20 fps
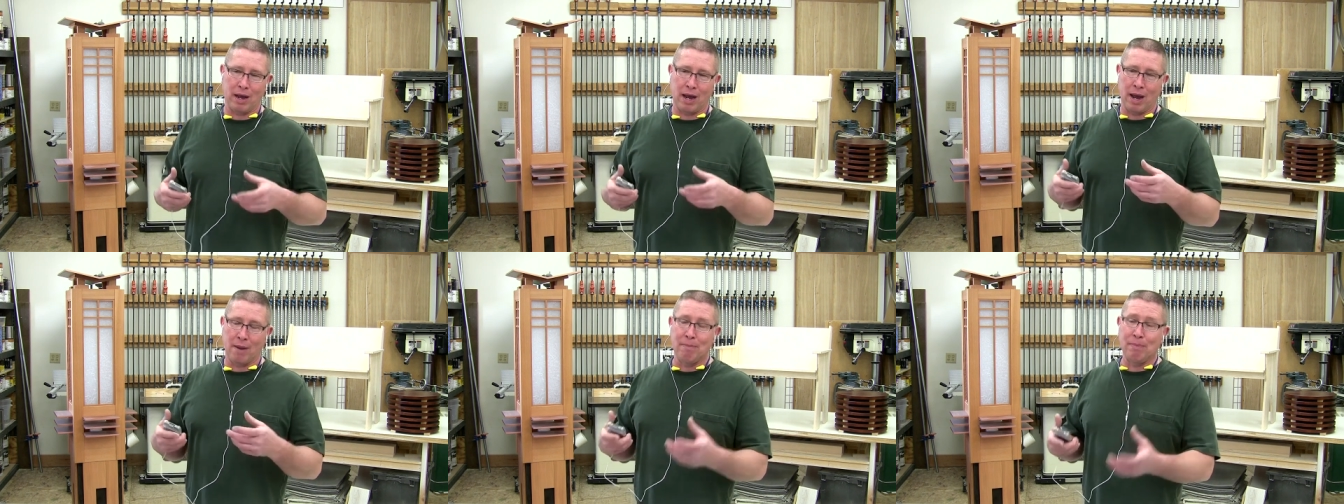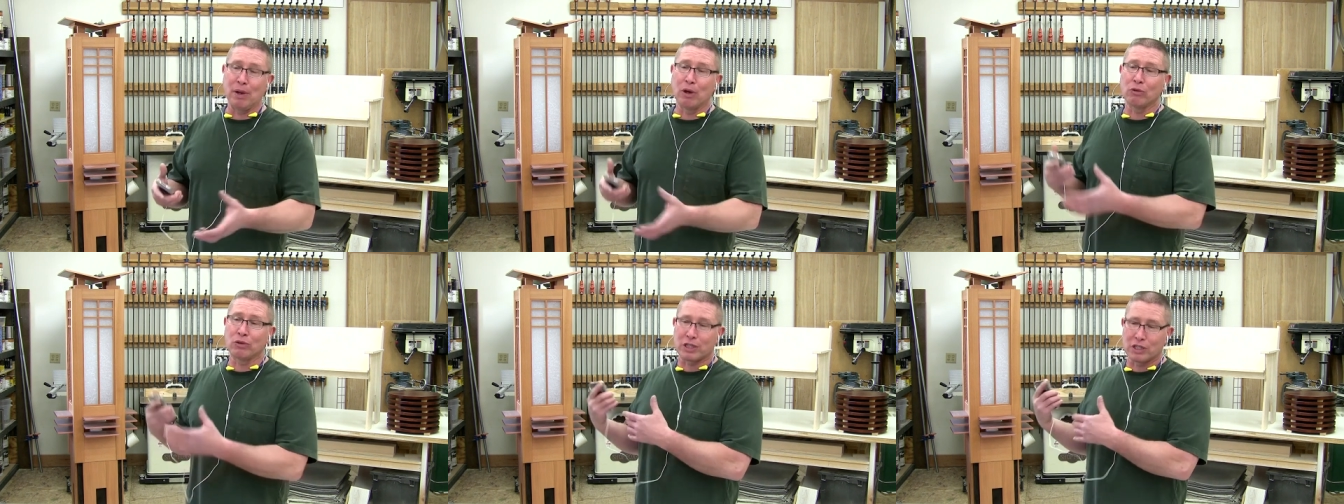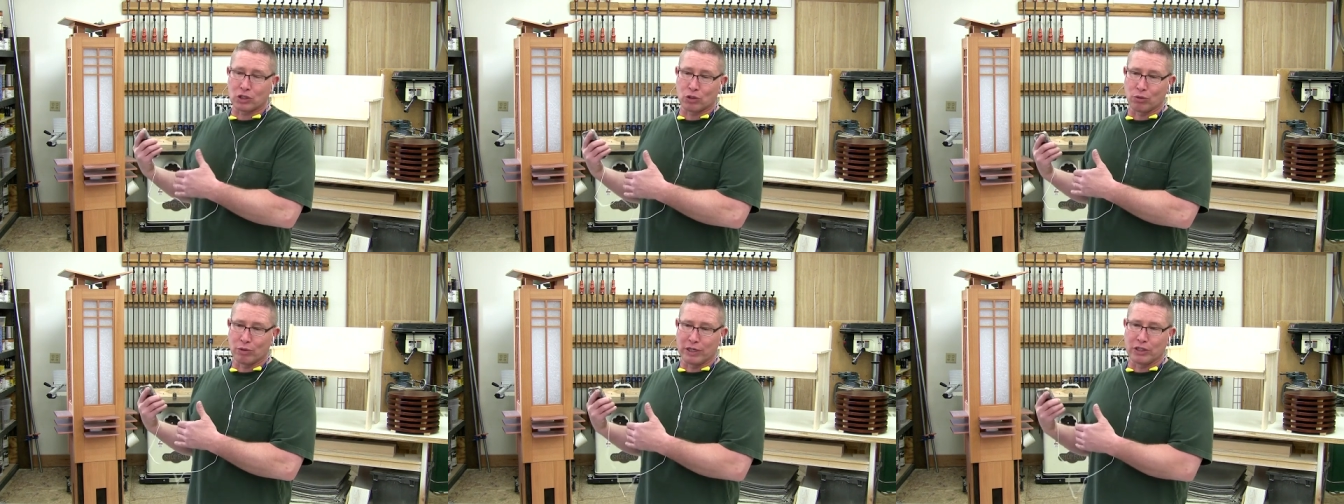I built
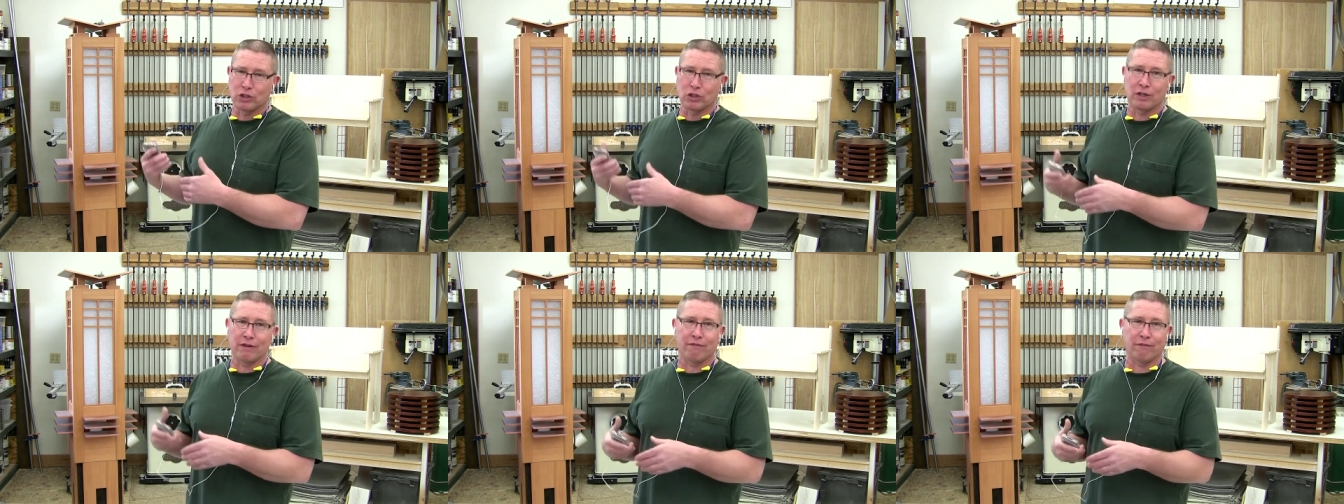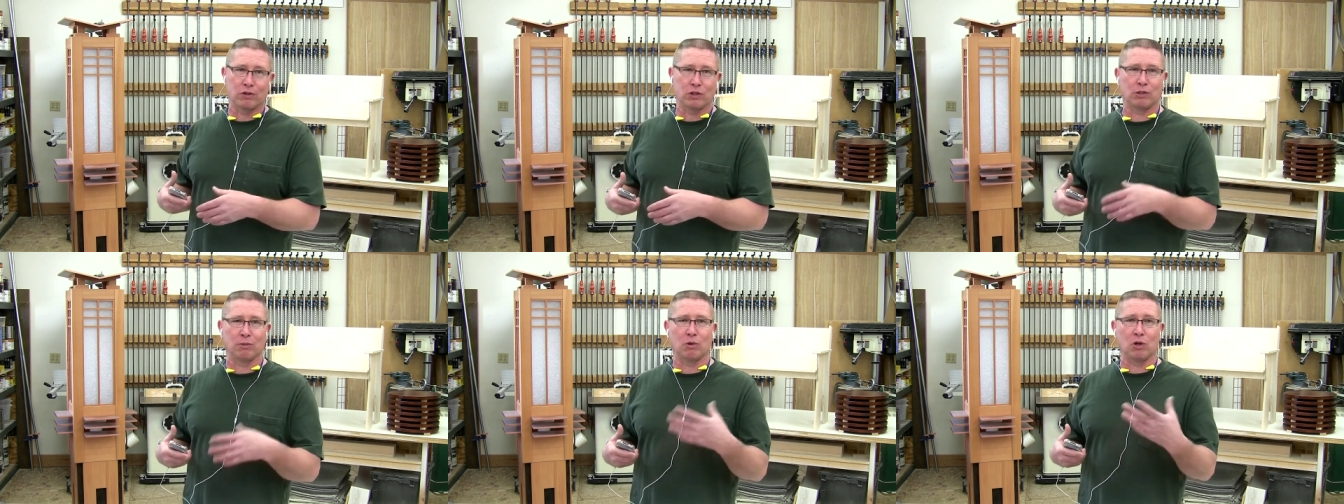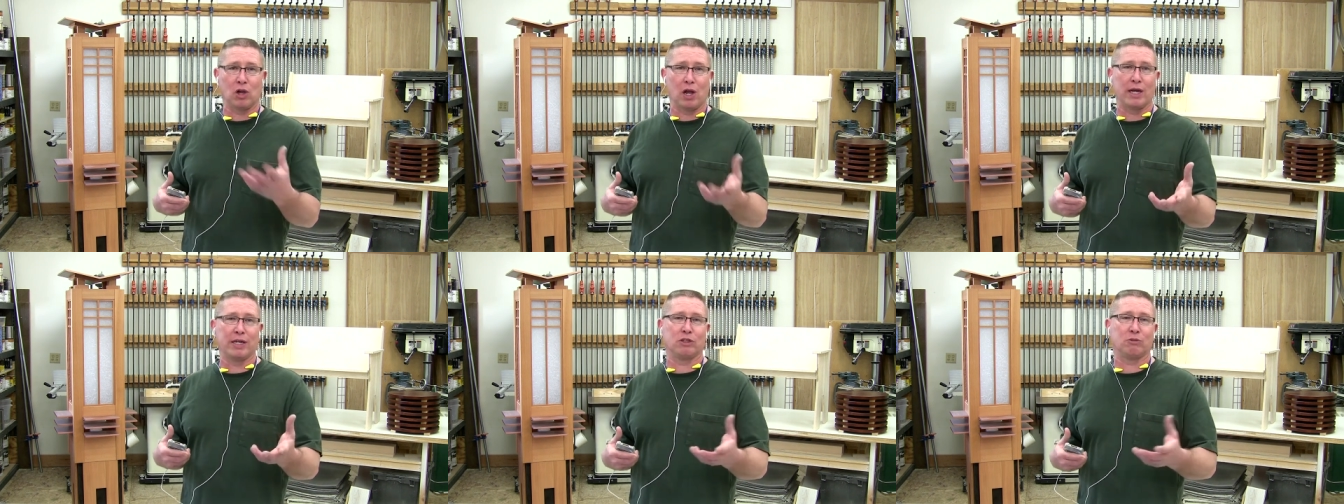this originally for some
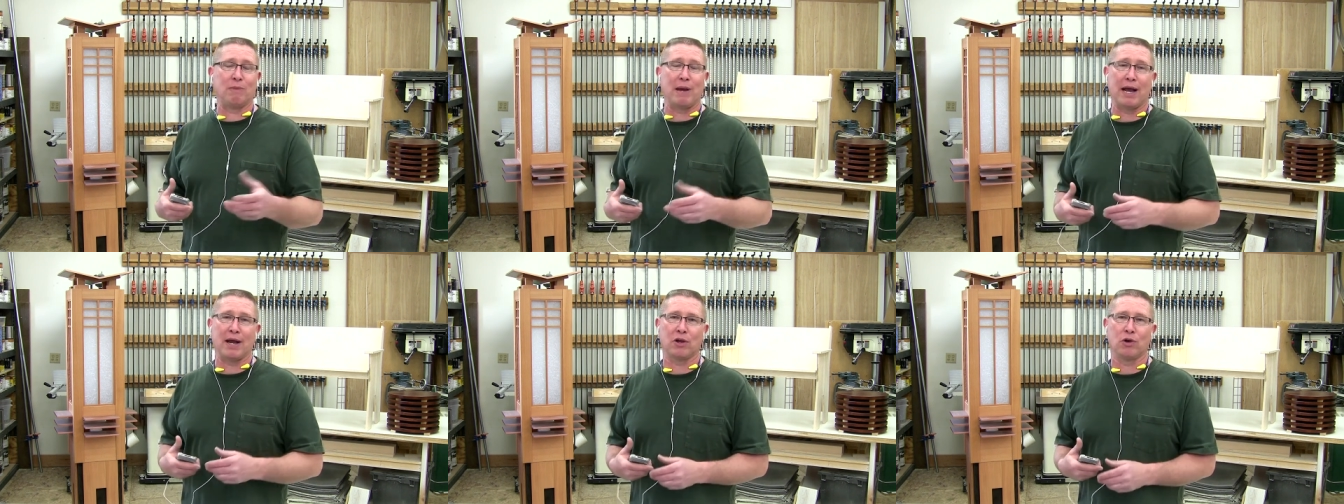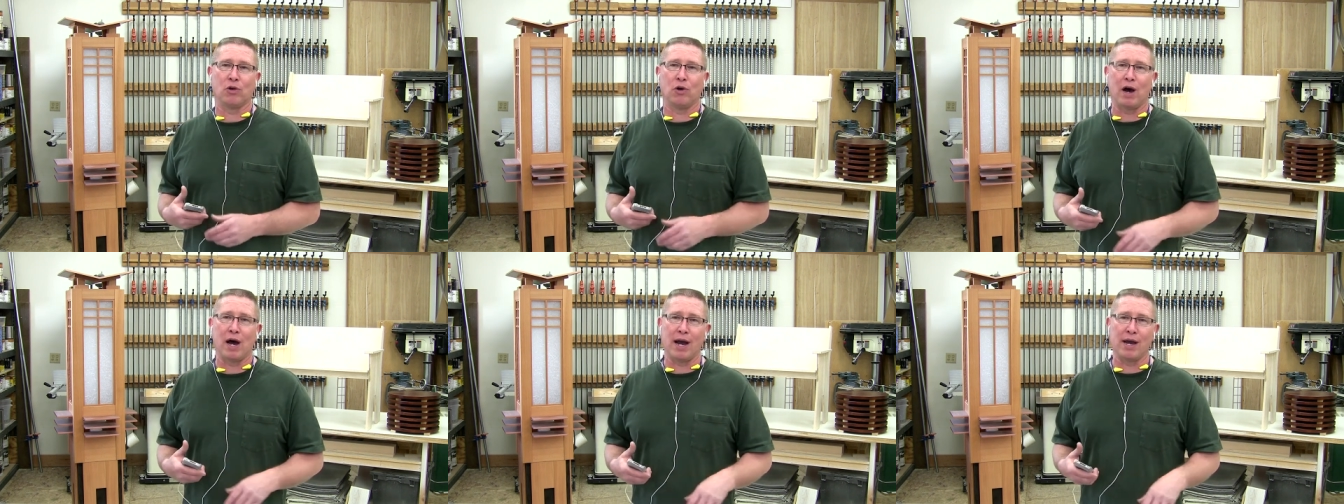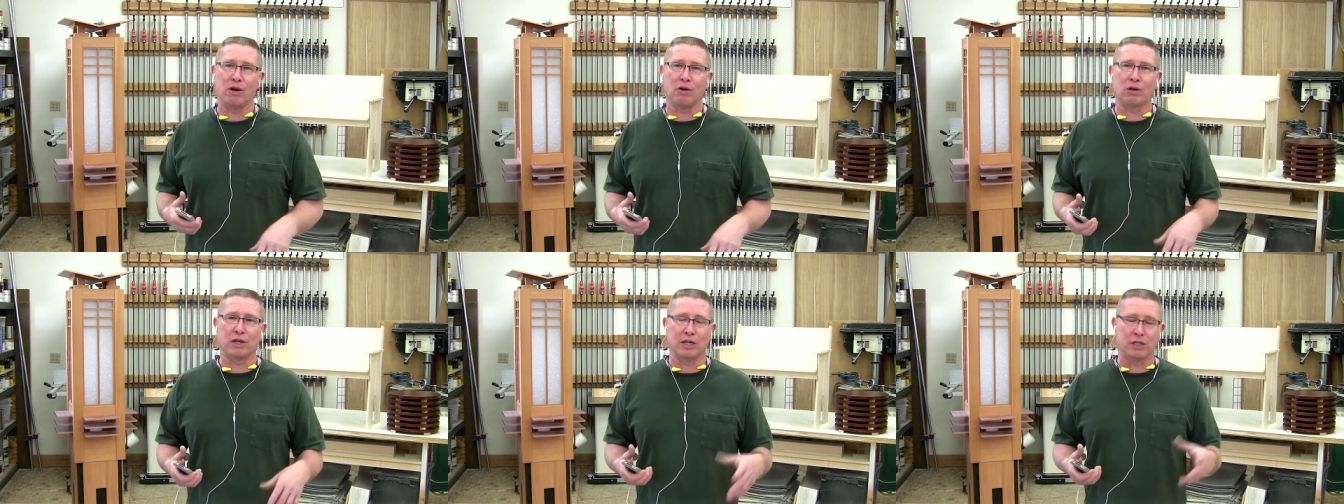clients back in
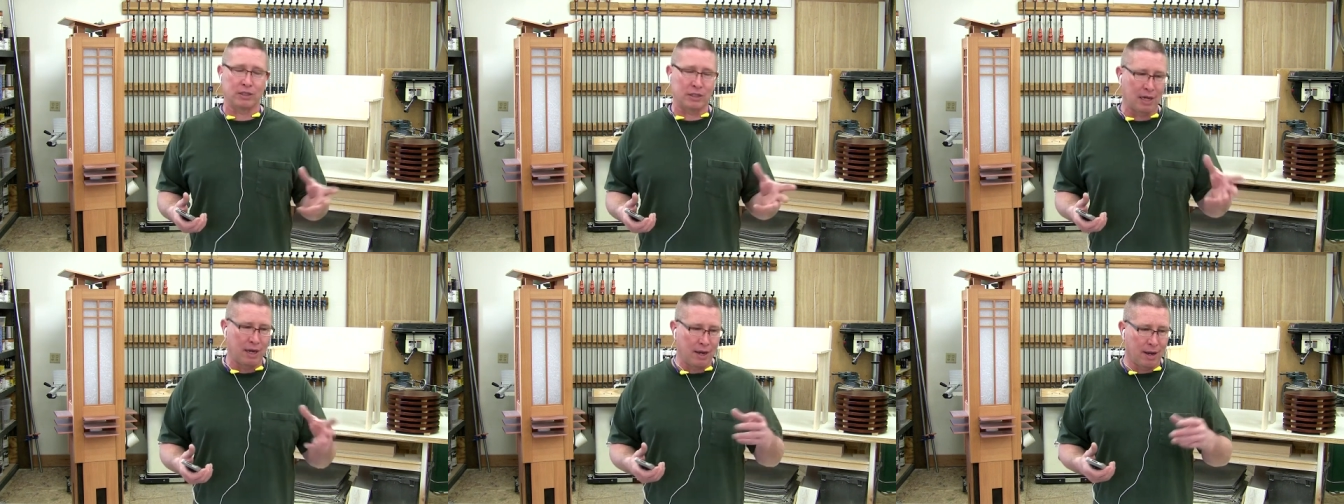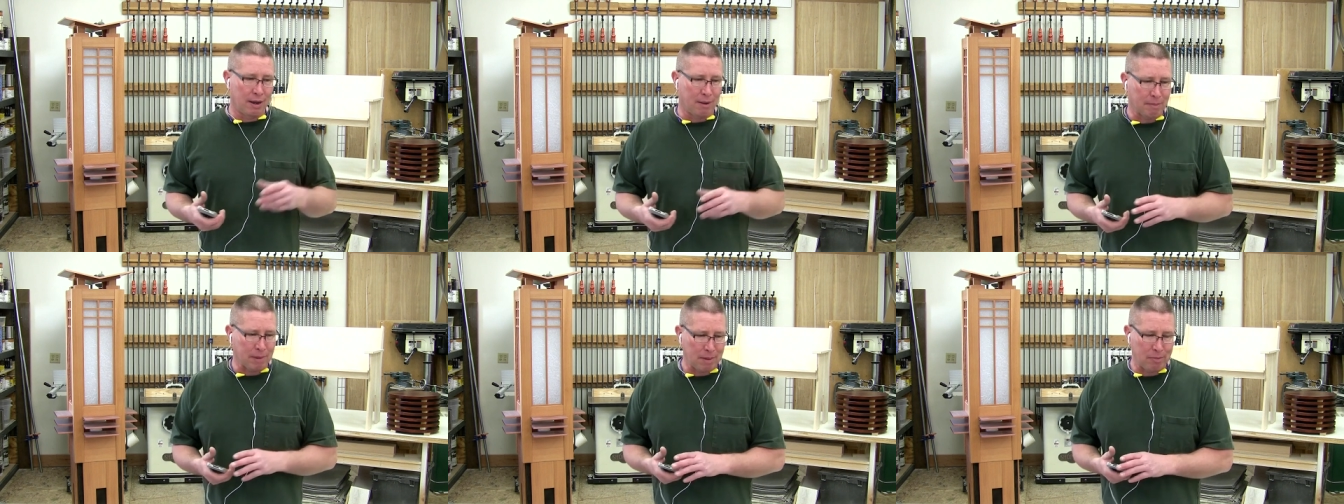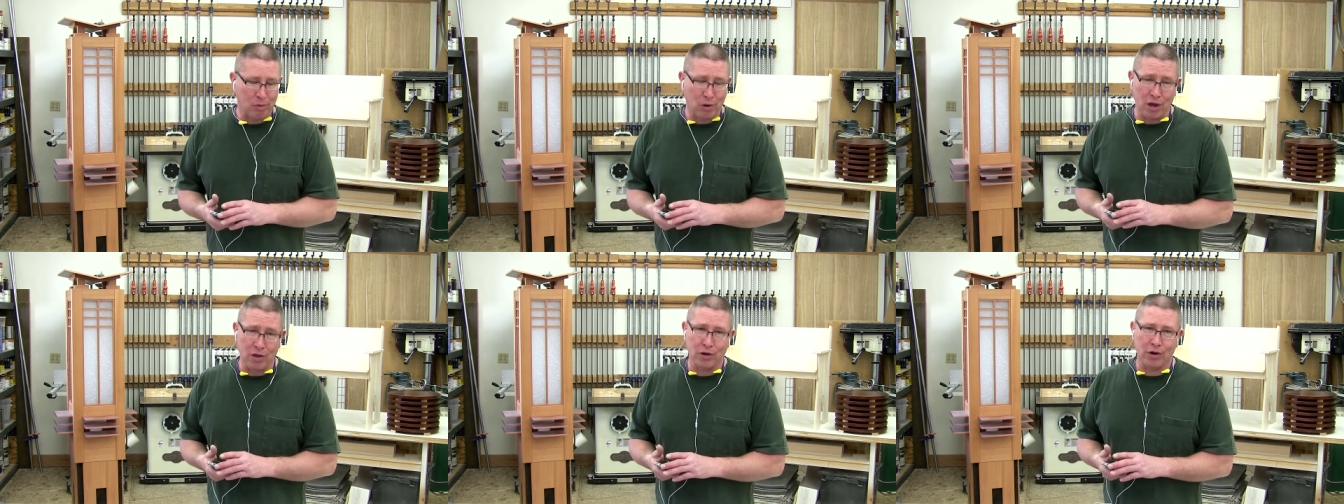Ohio because my
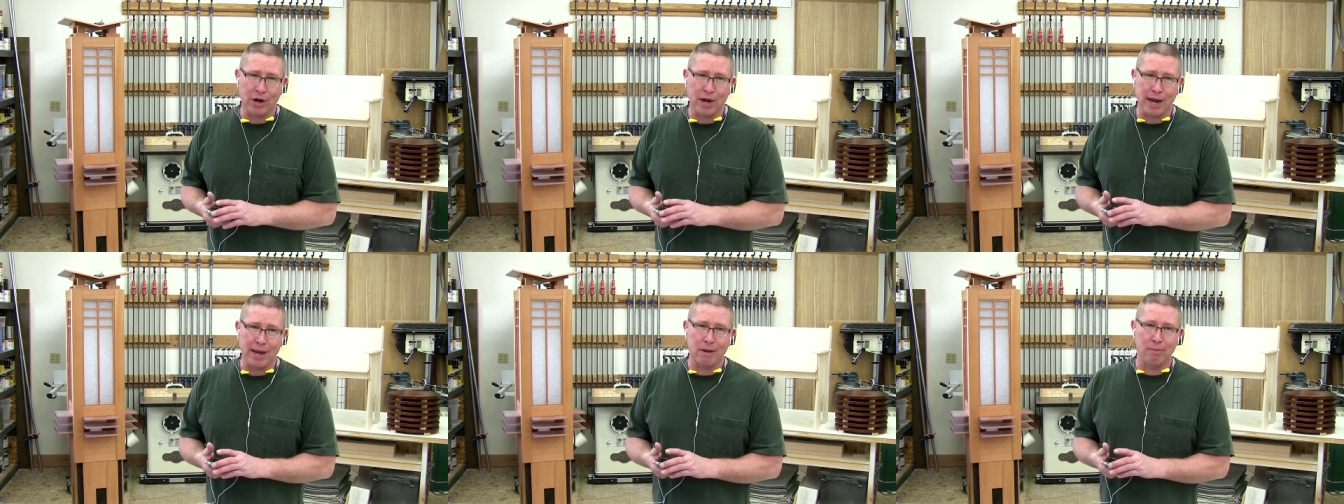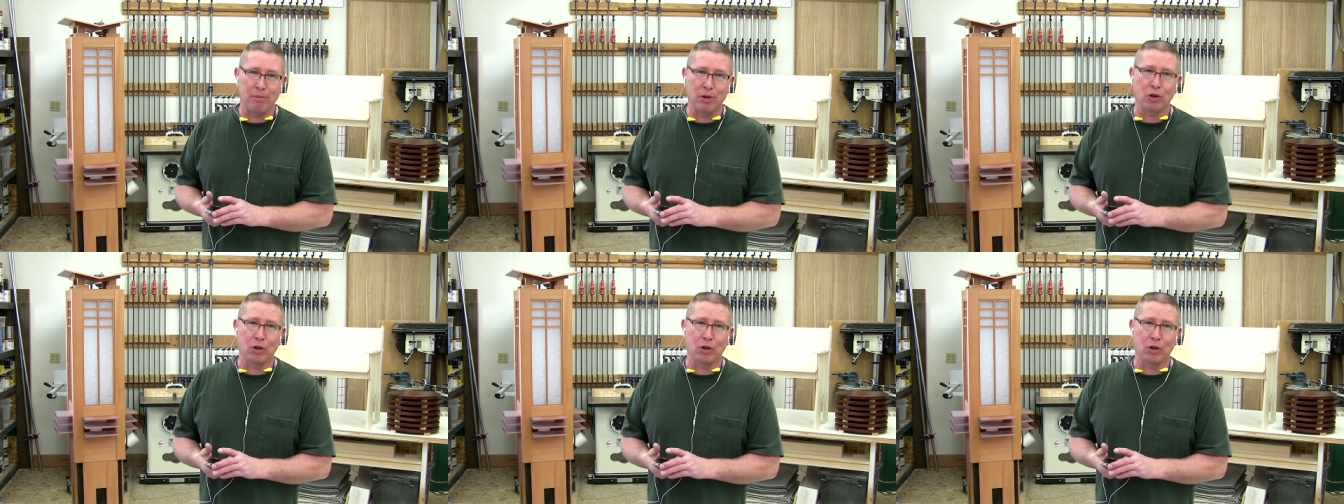brother and I had